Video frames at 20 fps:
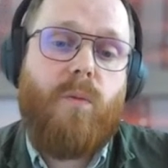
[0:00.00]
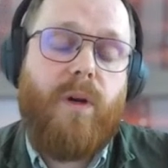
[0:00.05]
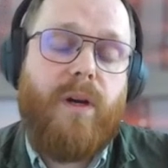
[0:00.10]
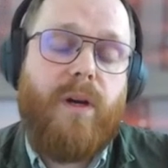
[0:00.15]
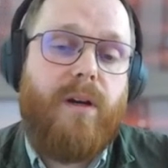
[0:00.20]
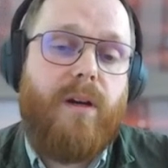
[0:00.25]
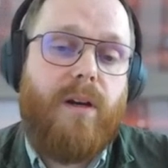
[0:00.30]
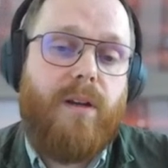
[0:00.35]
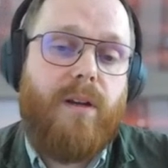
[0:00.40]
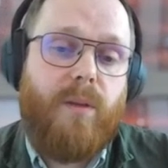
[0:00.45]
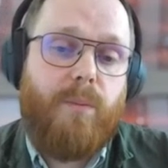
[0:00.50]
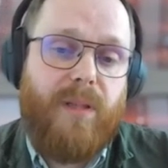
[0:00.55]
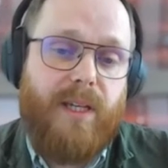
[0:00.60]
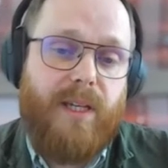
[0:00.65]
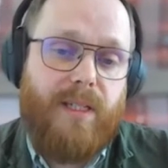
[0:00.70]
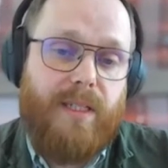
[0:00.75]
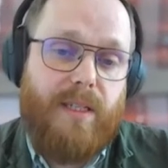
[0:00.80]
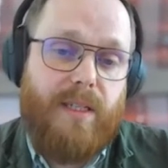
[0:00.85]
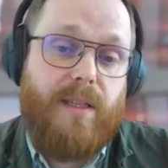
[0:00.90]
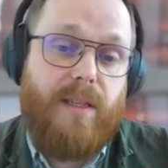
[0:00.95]
where are the
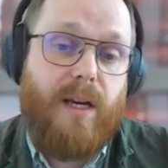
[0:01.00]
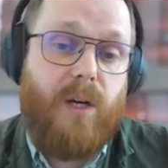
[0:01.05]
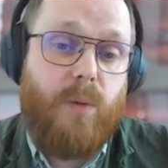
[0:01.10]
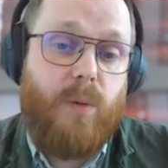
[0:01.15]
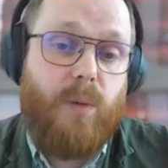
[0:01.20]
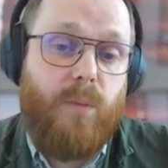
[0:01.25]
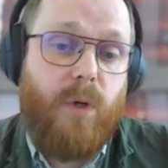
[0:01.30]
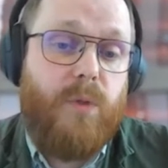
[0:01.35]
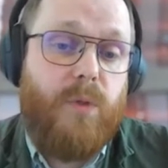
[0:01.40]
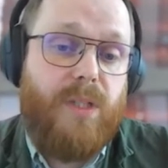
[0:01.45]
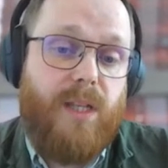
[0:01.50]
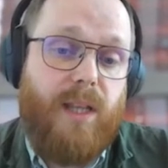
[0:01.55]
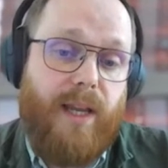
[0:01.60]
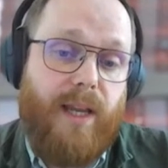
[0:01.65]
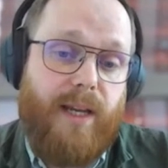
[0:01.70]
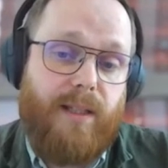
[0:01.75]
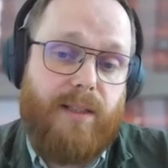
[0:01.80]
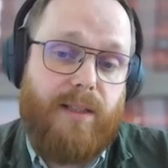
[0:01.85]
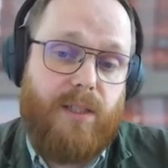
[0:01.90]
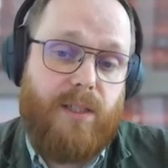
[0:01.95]
places that are most
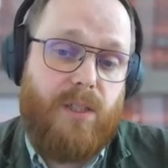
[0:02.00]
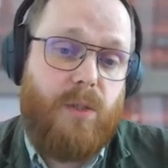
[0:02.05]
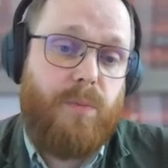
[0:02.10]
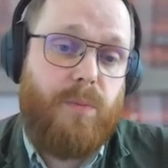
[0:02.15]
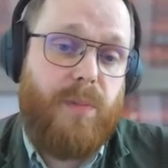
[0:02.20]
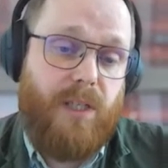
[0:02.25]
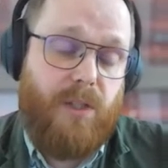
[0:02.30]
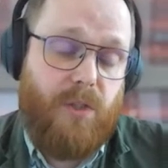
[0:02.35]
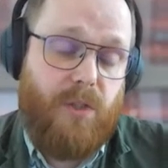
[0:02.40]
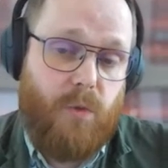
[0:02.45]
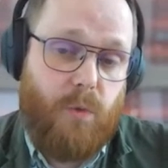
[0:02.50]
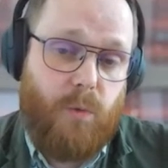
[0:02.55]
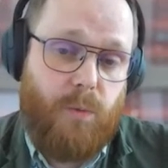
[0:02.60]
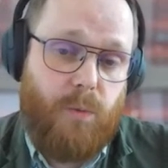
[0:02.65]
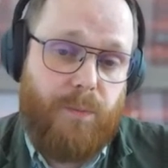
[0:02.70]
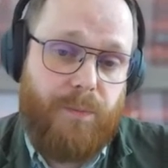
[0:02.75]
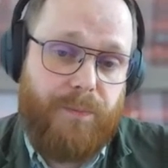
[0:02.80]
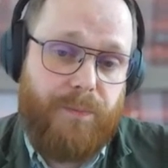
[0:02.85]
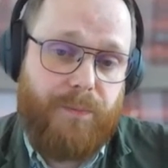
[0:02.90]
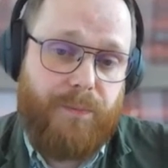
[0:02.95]
likely to be a
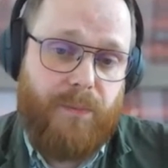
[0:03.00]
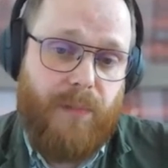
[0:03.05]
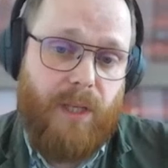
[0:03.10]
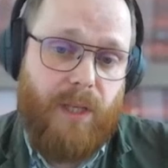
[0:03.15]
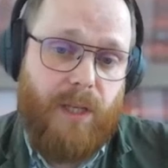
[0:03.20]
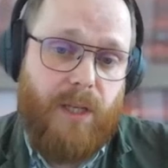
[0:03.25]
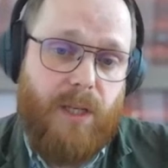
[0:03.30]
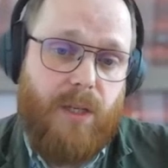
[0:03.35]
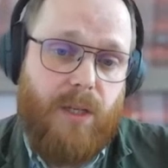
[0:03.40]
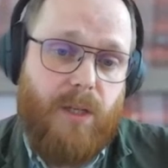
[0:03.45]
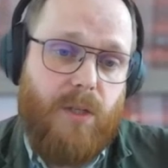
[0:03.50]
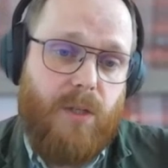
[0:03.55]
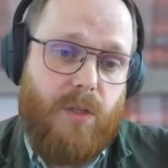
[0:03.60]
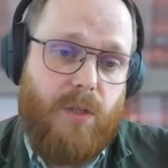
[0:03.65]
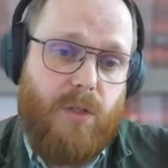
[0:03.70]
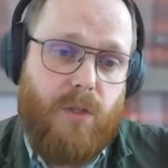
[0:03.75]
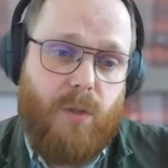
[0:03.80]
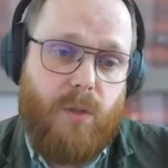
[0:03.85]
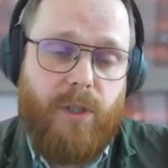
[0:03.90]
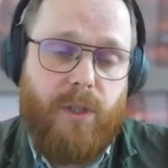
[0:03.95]
school.
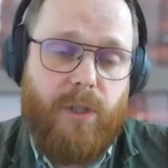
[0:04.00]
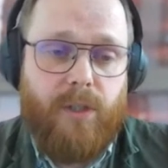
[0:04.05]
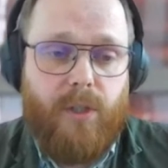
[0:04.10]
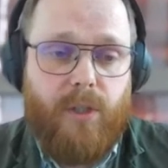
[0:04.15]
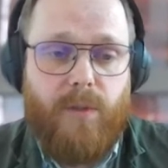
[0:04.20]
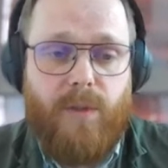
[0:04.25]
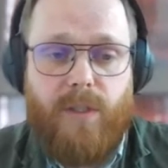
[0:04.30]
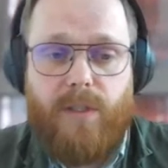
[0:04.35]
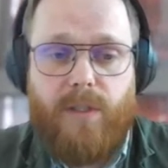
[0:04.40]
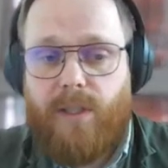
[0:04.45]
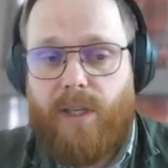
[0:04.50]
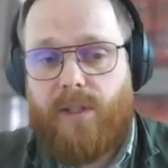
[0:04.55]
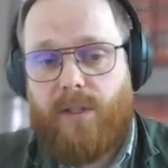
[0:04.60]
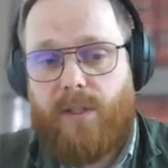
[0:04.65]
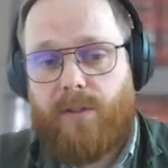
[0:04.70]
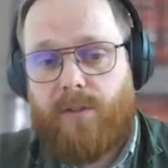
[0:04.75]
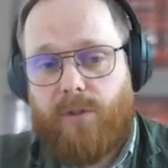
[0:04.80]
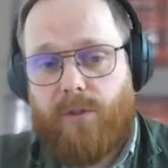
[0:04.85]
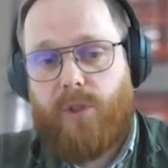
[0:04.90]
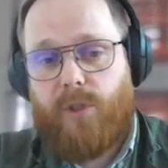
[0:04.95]
So we're not using
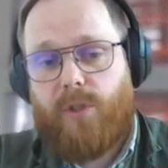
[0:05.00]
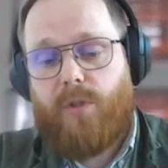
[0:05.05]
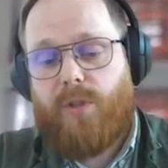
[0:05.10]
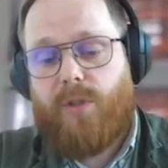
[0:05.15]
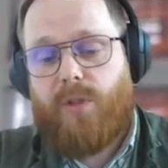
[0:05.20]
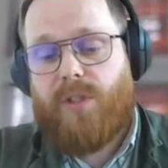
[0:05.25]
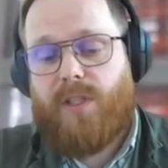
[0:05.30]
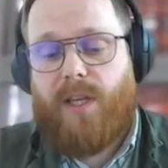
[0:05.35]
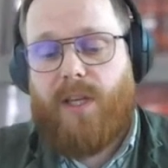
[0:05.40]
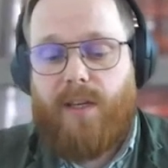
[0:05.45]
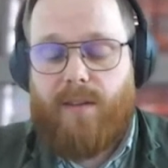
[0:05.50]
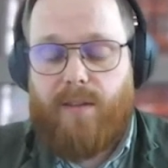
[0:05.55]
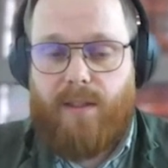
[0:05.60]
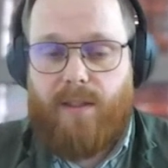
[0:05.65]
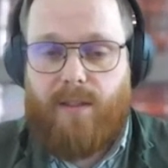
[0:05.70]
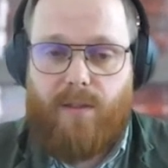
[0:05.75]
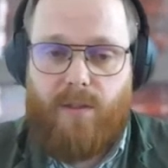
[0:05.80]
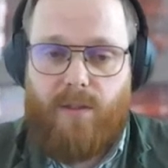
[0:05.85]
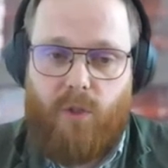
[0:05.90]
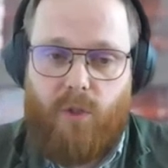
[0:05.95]
Sentinel-2 to
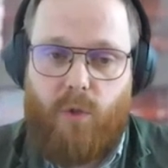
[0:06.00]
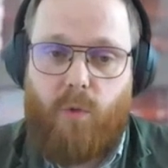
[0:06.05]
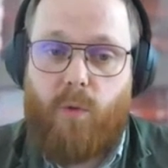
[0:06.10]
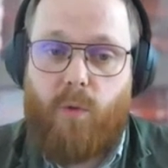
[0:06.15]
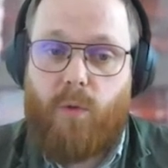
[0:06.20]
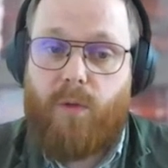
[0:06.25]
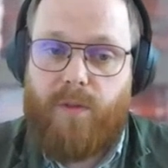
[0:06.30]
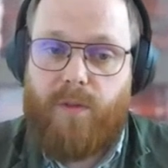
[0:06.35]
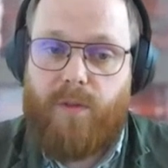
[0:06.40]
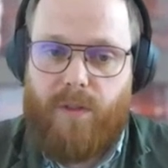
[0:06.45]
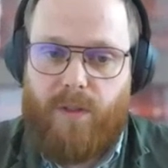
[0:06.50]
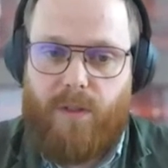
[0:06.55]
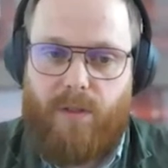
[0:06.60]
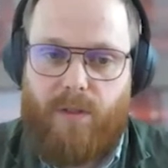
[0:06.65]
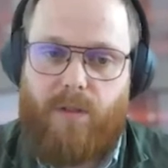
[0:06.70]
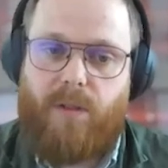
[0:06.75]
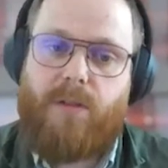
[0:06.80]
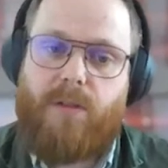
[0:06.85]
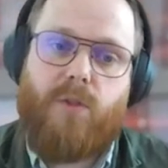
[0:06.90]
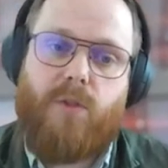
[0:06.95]
say this is a
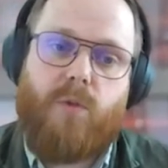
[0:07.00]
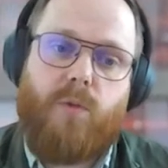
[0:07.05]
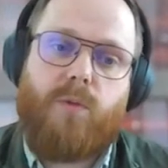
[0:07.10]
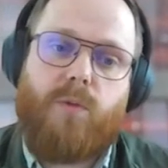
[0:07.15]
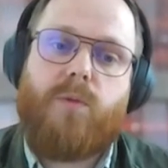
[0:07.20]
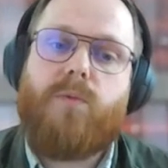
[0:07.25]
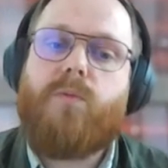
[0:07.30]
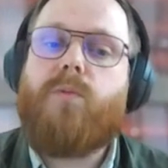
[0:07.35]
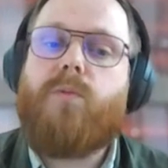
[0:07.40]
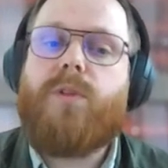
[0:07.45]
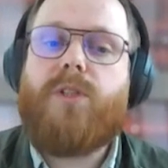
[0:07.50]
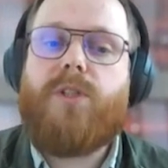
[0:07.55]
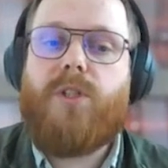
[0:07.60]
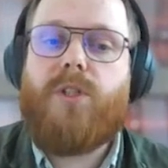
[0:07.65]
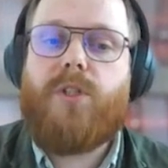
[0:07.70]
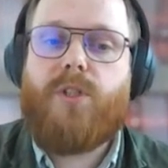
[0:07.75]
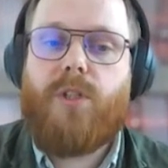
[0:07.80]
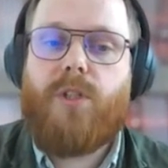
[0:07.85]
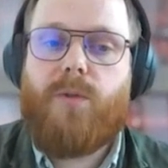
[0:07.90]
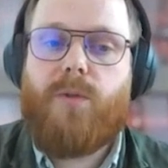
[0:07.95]
school or this is not a
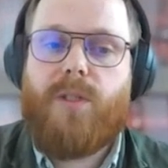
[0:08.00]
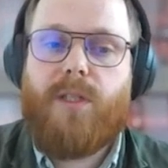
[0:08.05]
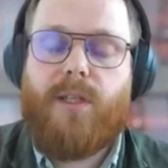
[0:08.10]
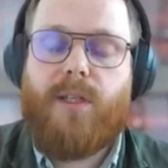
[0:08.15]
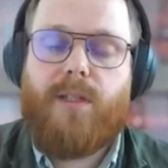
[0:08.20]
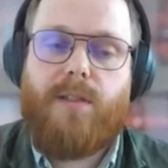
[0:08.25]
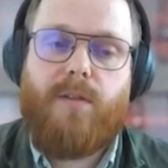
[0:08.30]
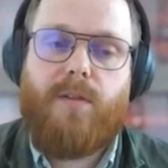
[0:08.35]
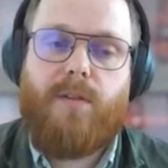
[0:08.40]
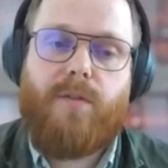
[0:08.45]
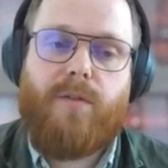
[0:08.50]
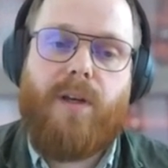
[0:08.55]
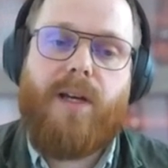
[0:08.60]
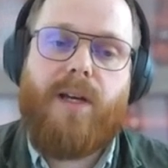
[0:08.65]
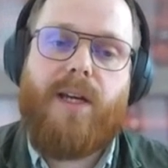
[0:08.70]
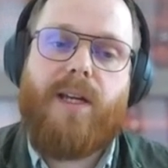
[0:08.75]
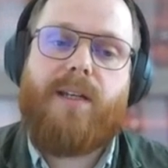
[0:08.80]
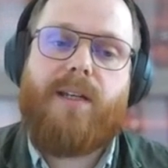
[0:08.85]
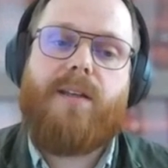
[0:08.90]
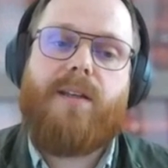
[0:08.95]
school. We're just using it
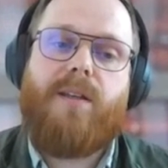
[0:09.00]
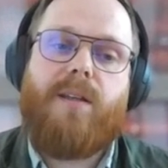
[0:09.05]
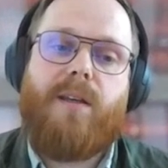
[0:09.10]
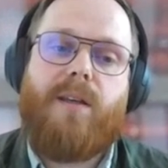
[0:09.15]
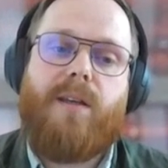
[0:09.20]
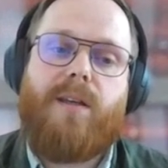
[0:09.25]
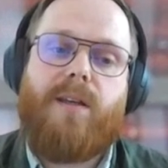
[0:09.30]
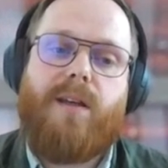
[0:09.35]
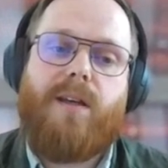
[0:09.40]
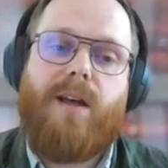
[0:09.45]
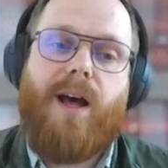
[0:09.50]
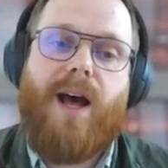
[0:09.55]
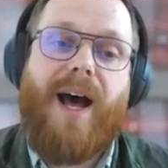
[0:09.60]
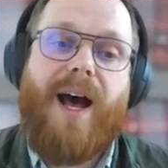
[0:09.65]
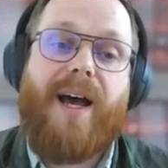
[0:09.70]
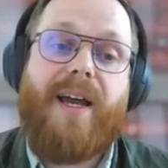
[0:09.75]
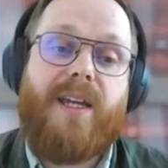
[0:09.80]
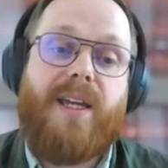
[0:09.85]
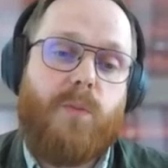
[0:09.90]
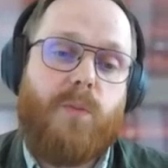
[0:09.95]
to find the
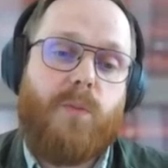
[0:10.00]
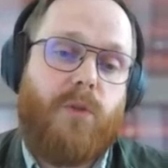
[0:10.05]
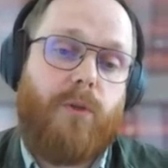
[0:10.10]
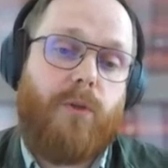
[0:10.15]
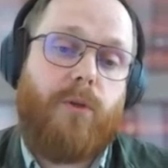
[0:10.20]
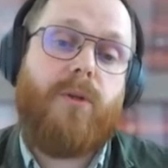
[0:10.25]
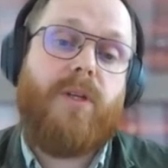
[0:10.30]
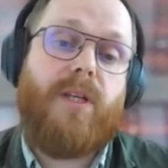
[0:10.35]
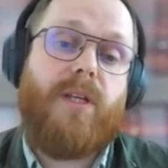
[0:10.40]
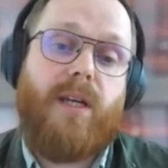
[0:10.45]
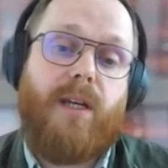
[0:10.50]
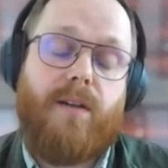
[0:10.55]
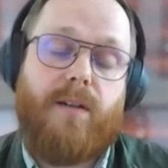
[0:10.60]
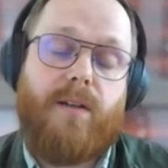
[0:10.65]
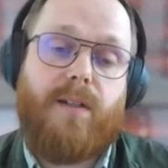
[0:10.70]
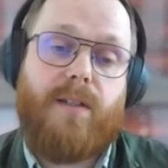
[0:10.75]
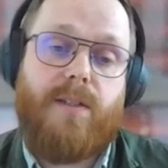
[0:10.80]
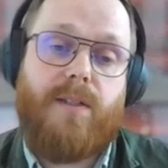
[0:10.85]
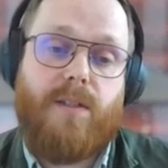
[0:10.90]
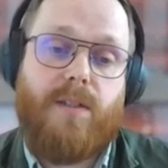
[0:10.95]
highest priority
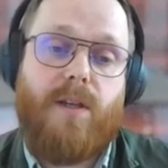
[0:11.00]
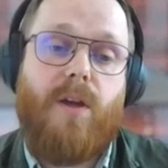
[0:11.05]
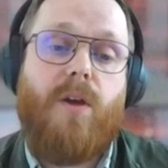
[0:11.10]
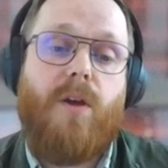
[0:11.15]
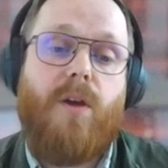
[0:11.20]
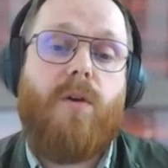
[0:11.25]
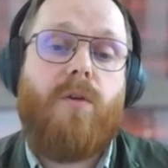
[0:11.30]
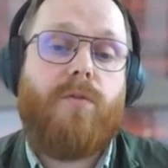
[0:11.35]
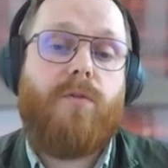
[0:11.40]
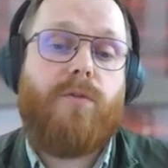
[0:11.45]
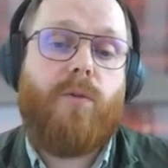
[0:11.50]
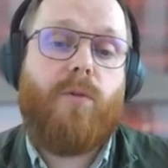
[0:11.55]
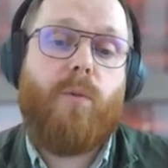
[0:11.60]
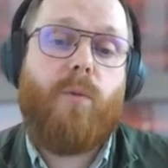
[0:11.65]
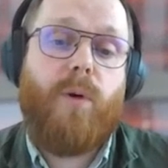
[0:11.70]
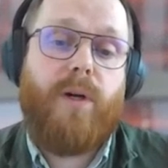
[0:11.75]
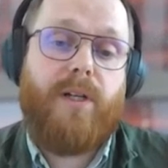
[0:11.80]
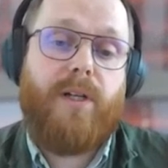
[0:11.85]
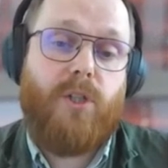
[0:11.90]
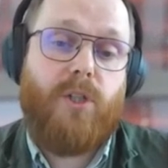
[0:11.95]
areas
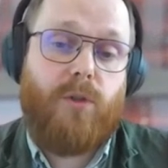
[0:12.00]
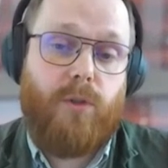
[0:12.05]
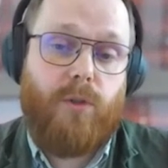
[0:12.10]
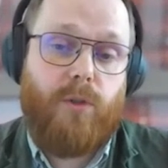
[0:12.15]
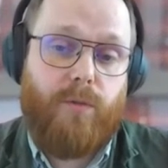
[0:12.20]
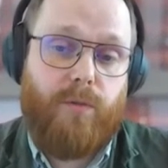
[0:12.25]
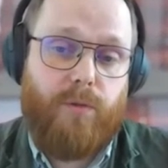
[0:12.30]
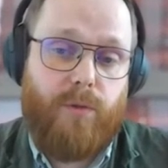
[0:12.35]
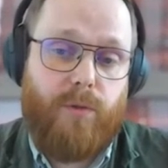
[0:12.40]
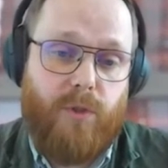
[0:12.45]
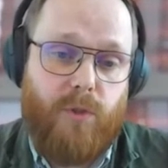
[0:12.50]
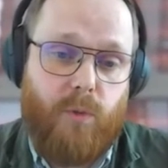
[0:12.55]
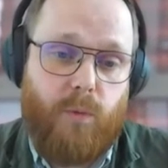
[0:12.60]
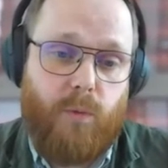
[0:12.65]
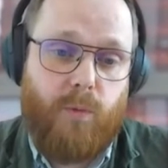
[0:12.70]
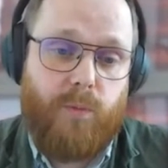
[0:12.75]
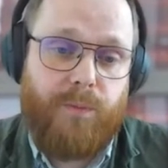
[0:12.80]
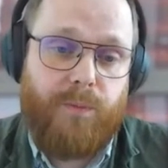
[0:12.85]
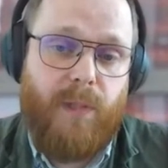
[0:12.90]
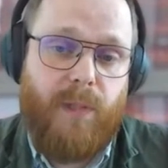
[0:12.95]
for where to look for a
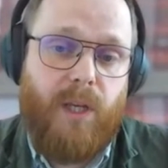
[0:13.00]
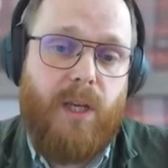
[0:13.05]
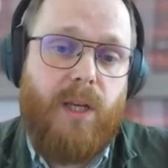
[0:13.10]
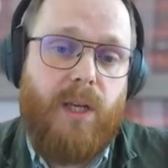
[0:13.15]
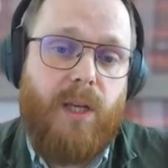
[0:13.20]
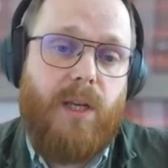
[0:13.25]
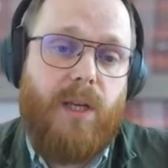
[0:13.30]
school.